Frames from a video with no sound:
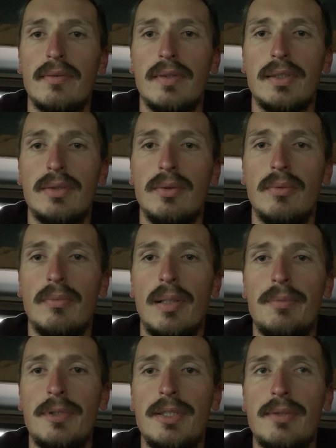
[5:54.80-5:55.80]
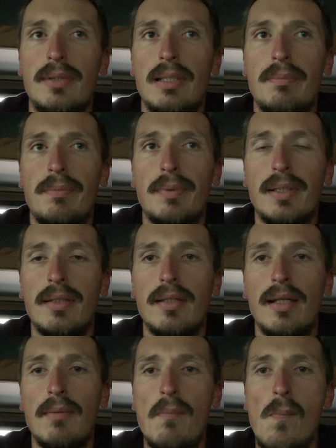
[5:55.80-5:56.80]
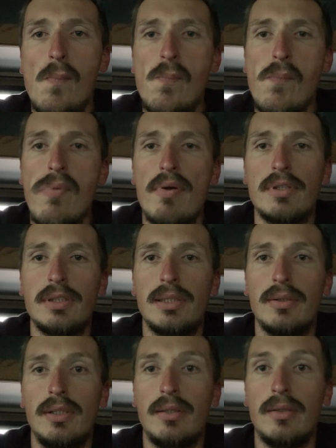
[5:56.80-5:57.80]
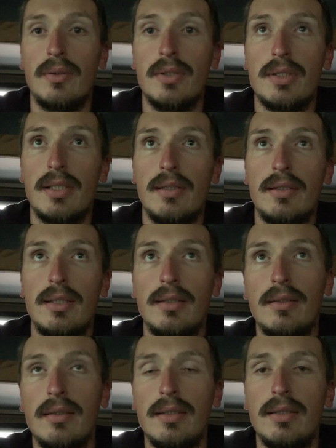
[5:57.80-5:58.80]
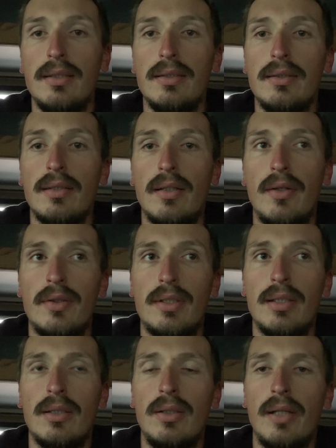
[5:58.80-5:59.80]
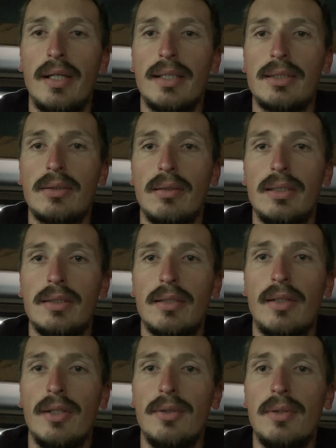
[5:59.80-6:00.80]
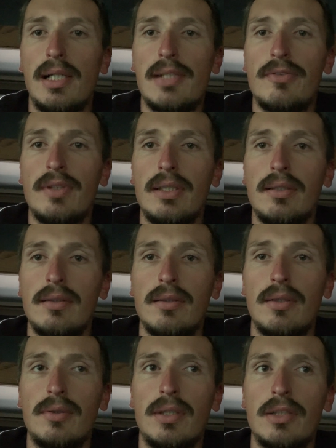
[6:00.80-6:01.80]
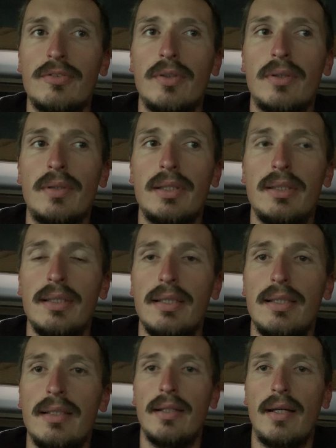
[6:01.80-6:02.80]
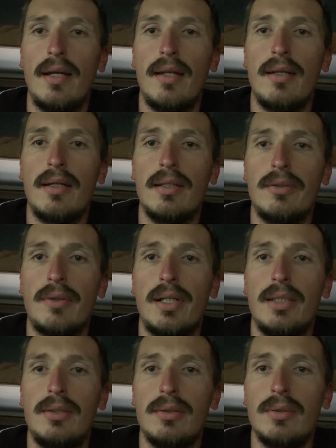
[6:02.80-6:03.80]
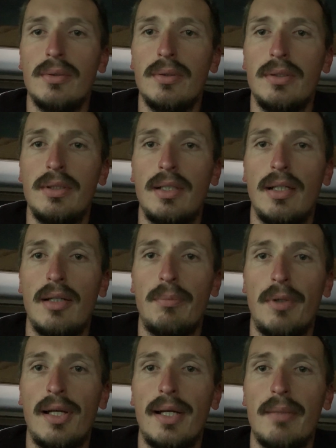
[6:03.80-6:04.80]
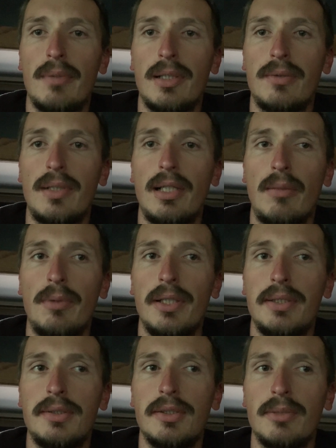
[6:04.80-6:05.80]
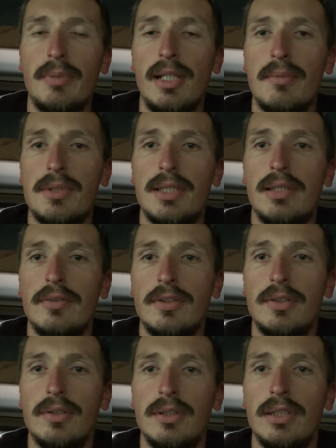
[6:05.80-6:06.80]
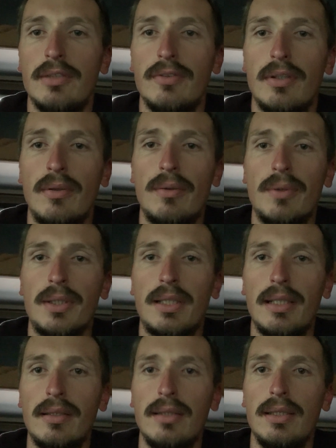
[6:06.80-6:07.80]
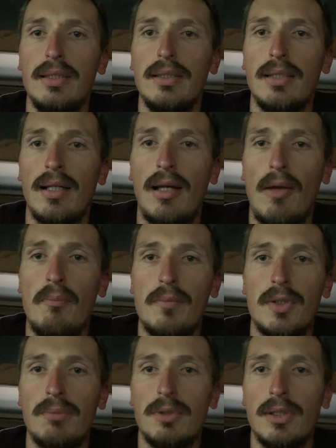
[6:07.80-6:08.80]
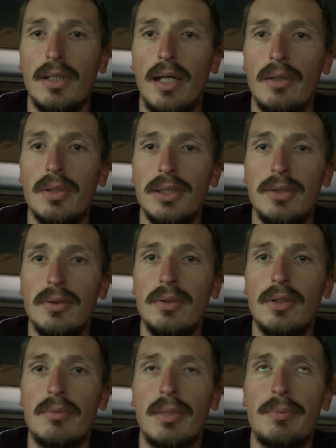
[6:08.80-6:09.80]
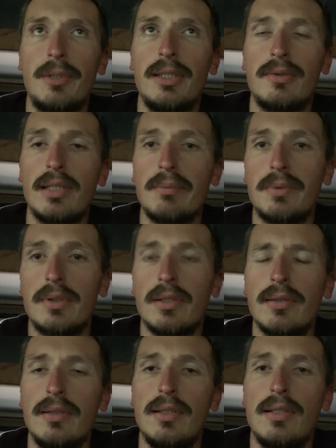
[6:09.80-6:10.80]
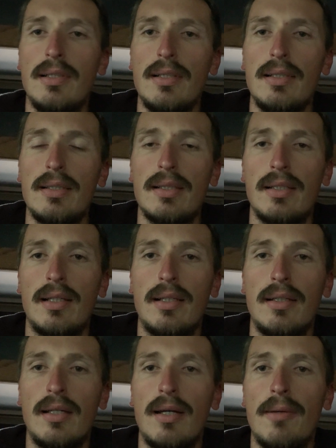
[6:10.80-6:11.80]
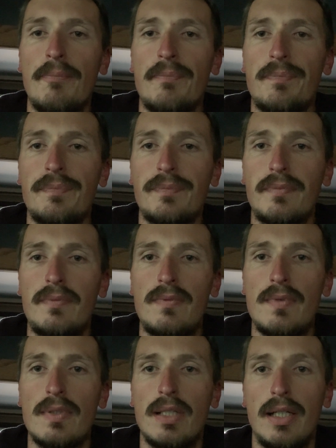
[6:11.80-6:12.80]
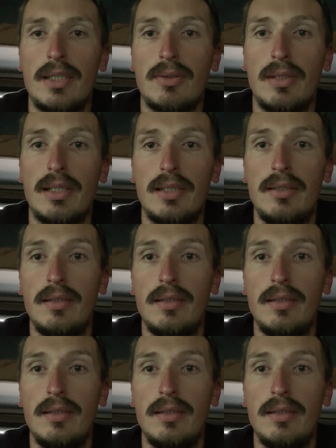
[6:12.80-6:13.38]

was doing my pre-trip and still didn't notice anything until I actually started driving the truck forward, and I tried to apply my trailer brakes just by themselves to see if they were working. Something I always do during my pre-trip. And I actually